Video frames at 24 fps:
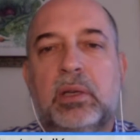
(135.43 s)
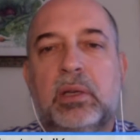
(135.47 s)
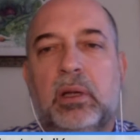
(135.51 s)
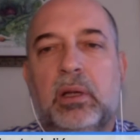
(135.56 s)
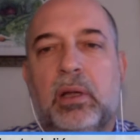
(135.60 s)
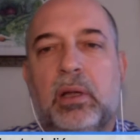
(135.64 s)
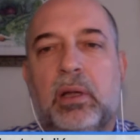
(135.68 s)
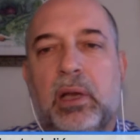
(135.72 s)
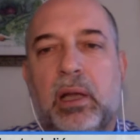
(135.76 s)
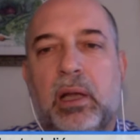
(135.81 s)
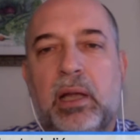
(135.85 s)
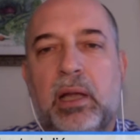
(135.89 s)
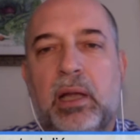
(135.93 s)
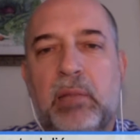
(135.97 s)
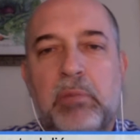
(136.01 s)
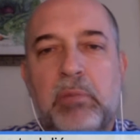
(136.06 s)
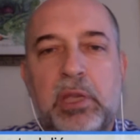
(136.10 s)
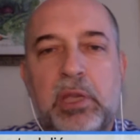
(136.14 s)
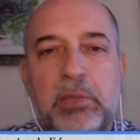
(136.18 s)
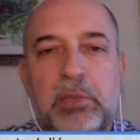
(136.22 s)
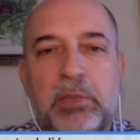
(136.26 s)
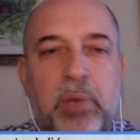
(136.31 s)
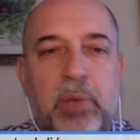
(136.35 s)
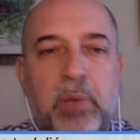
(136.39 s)
Let me
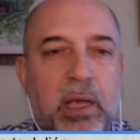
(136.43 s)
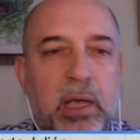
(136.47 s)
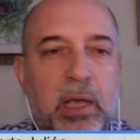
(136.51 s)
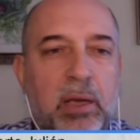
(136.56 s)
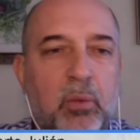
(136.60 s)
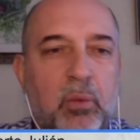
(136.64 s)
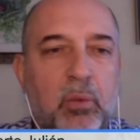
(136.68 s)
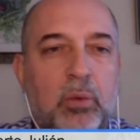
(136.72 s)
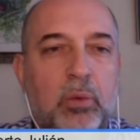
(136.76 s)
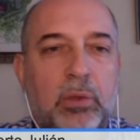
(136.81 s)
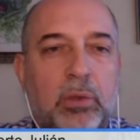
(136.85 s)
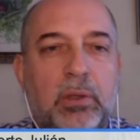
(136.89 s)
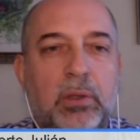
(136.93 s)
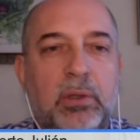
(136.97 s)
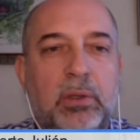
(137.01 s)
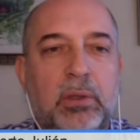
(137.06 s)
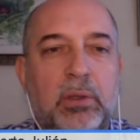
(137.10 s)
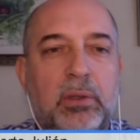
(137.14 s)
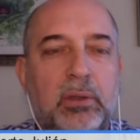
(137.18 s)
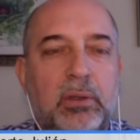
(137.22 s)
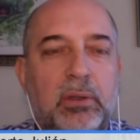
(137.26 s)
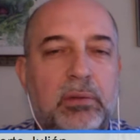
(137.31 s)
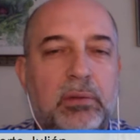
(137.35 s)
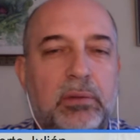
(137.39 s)
explain
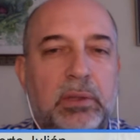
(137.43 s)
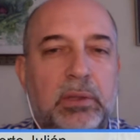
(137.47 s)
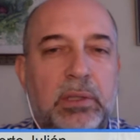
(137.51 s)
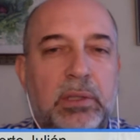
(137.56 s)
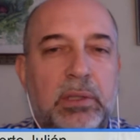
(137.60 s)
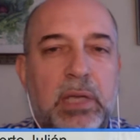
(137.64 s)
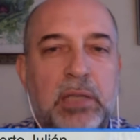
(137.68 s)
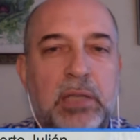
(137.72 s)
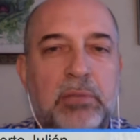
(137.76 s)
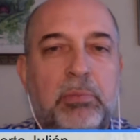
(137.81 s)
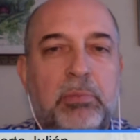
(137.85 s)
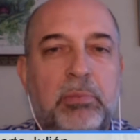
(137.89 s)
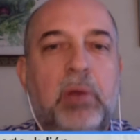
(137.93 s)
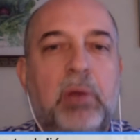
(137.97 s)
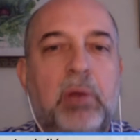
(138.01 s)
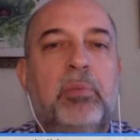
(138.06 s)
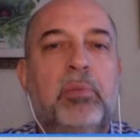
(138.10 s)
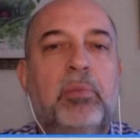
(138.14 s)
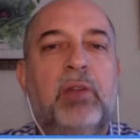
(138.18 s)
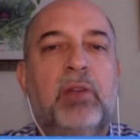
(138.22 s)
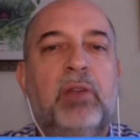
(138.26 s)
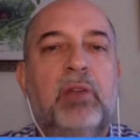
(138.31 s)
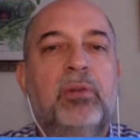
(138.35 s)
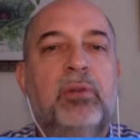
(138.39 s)
just
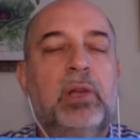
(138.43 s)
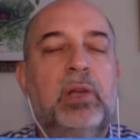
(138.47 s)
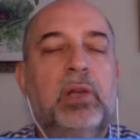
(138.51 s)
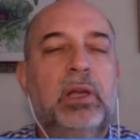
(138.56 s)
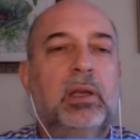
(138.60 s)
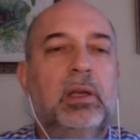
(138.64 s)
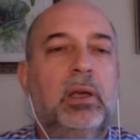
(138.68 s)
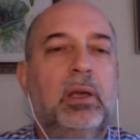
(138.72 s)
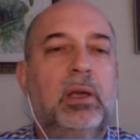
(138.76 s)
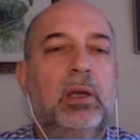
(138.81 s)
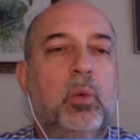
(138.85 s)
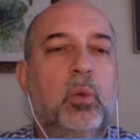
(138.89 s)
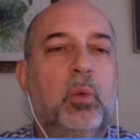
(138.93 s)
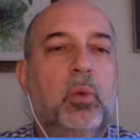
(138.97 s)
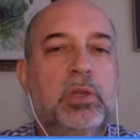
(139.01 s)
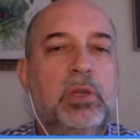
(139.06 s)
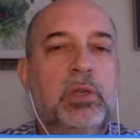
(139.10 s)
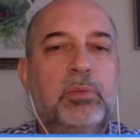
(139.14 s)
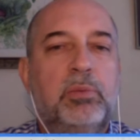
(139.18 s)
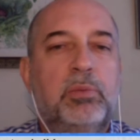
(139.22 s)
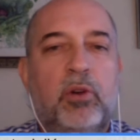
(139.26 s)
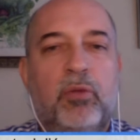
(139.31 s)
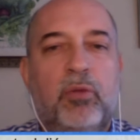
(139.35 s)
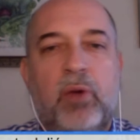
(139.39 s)
briefly which
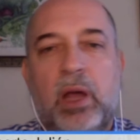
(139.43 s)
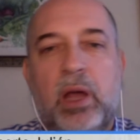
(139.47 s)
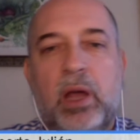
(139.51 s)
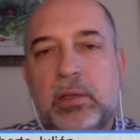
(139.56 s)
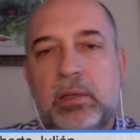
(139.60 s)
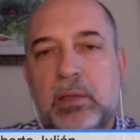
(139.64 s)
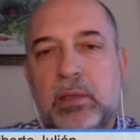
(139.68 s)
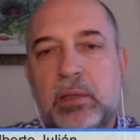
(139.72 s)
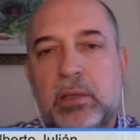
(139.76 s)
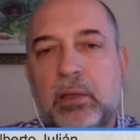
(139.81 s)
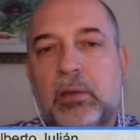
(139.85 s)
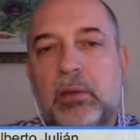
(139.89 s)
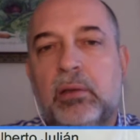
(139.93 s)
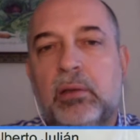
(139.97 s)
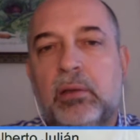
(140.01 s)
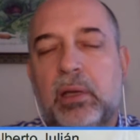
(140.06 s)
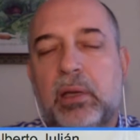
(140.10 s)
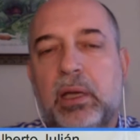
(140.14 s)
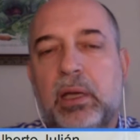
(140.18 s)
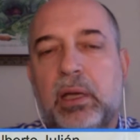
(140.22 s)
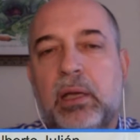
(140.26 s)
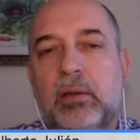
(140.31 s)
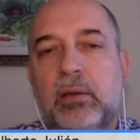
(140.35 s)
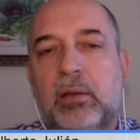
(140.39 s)
profiles
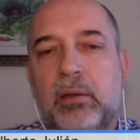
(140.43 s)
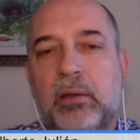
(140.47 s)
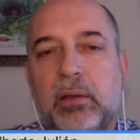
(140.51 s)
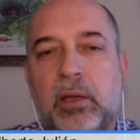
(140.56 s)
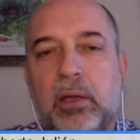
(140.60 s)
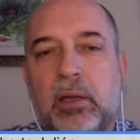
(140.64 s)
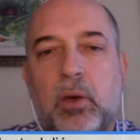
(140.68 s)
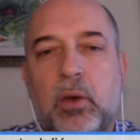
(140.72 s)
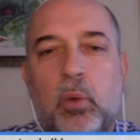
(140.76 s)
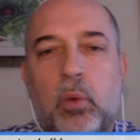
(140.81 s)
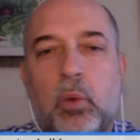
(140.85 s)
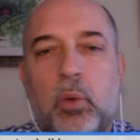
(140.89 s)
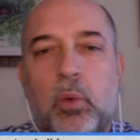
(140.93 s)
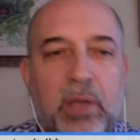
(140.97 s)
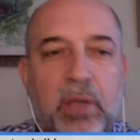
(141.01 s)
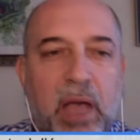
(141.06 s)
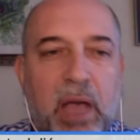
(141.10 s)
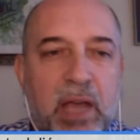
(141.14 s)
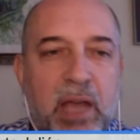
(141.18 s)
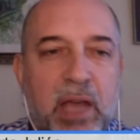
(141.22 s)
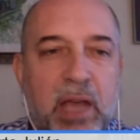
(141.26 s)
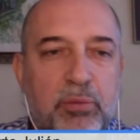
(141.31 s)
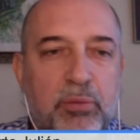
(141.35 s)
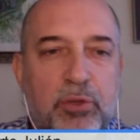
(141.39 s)
and what kind of
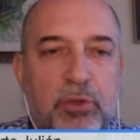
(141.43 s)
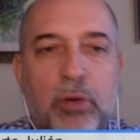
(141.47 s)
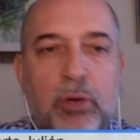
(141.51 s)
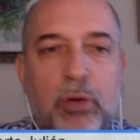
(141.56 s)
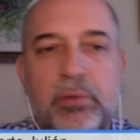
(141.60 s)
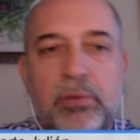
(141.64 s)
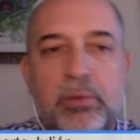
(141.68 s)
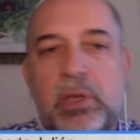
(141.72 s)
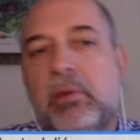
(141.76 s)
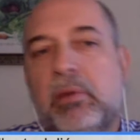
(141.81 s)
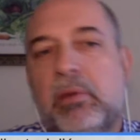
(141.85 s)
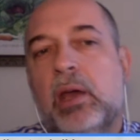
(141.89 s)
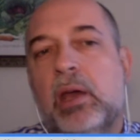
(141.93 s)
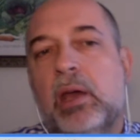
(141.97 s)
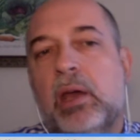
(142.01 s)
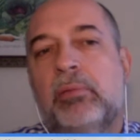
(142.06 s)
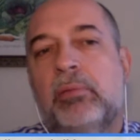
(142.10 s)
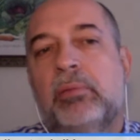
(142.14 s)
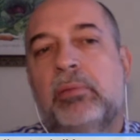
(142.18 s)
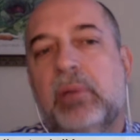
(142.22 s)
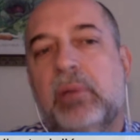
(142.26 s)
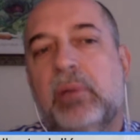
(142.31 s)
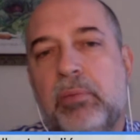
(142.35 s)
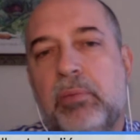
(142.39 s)
jobs I have
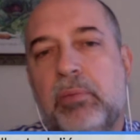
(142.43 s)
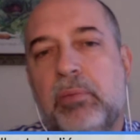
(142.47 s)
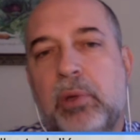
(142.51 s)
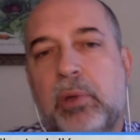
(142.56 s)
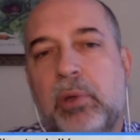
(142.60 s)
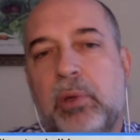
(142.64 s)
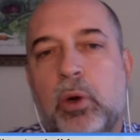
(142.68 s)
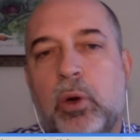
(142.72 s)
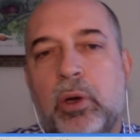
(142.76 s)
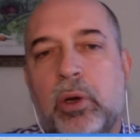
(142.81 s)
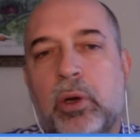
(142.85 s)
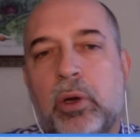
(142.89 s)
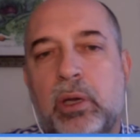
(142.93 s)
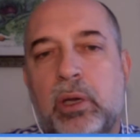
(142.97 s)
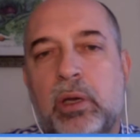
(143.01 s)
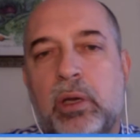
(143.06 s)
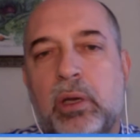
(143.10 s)
been working in.